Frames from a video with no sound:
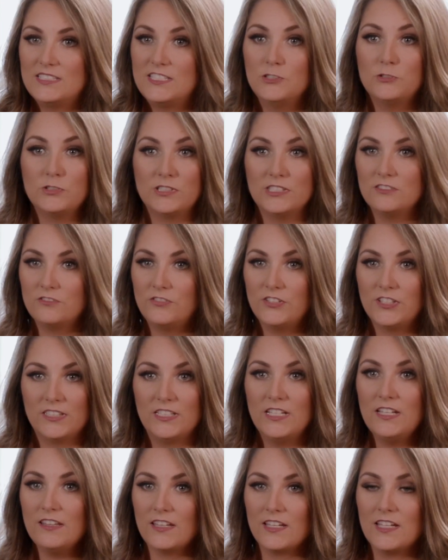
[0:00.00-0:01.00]
still didn't feel
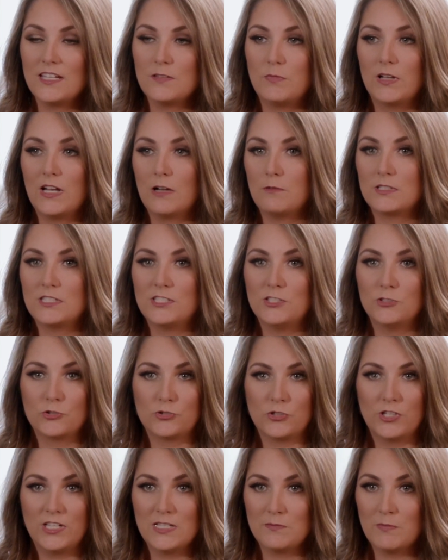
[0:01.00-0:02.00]
anything, but I was still
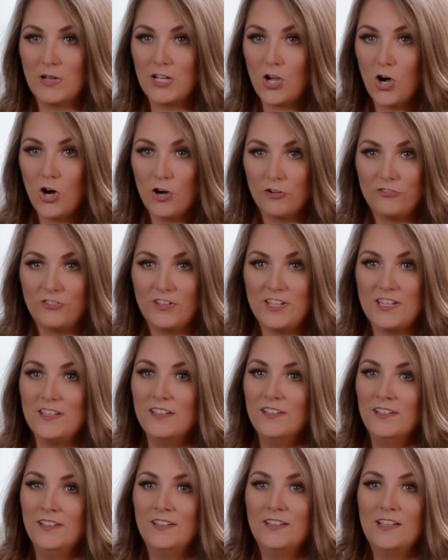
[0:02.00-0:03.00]
drinking my
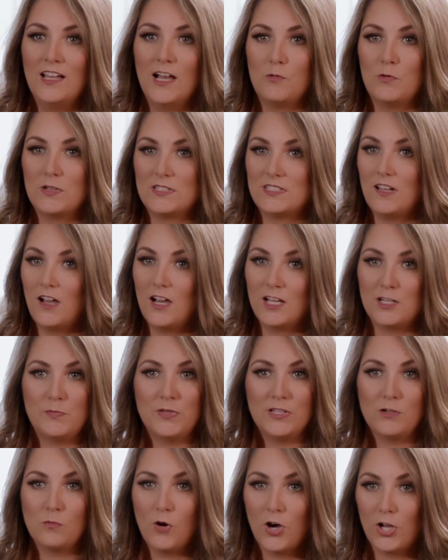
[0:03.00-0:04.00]
coffee. I was not a
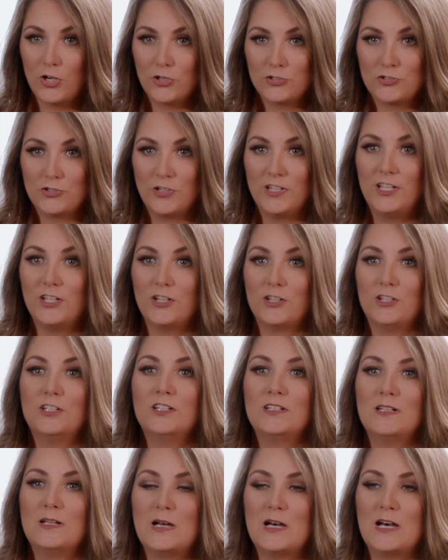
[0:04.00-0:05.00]
big water
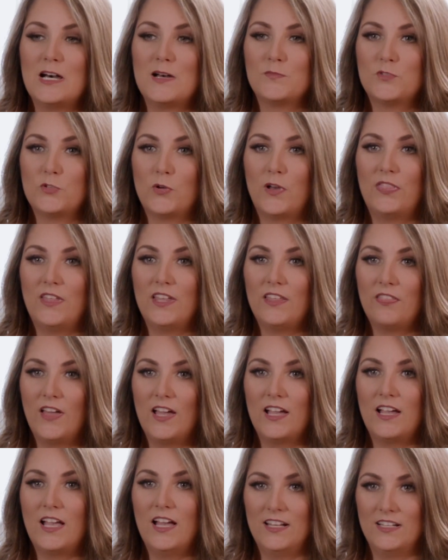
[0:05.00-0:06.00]
drinker, so I think
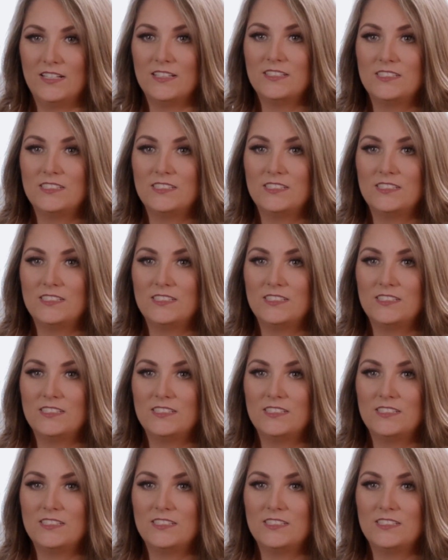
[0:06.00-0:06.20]
that kind